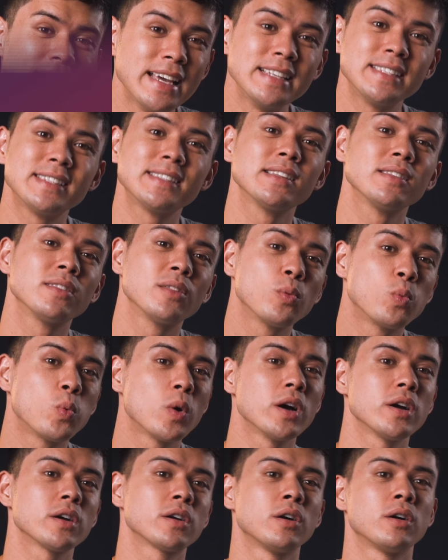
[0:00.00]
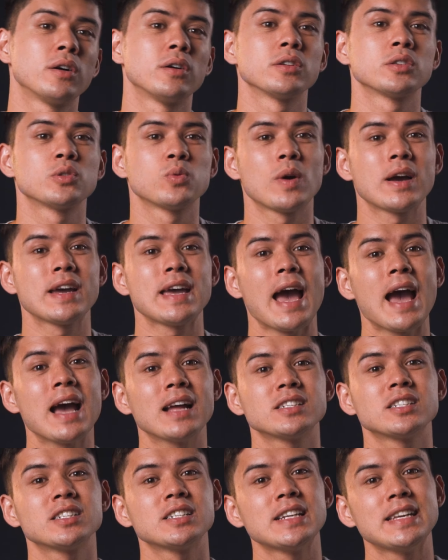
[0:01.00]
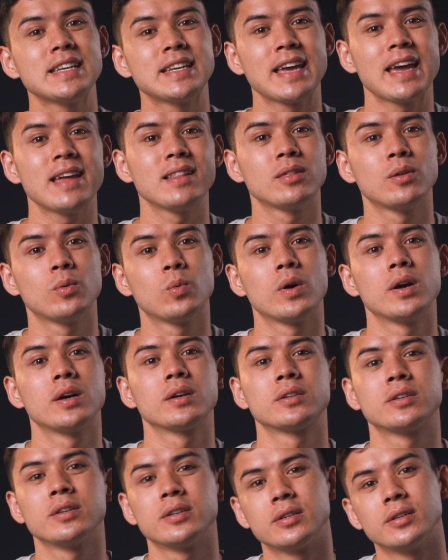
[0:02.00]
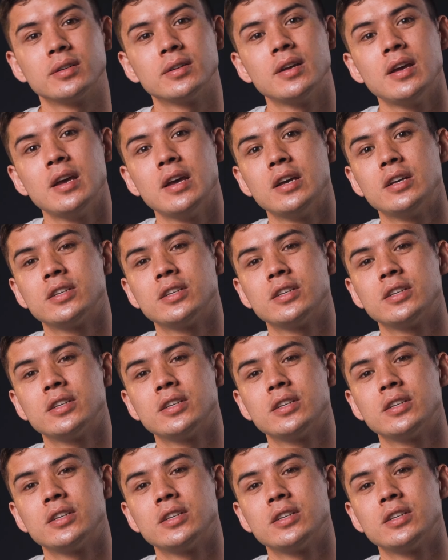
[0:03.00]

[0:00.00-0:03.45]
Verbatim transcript: is the workhorse where I actually get the work done.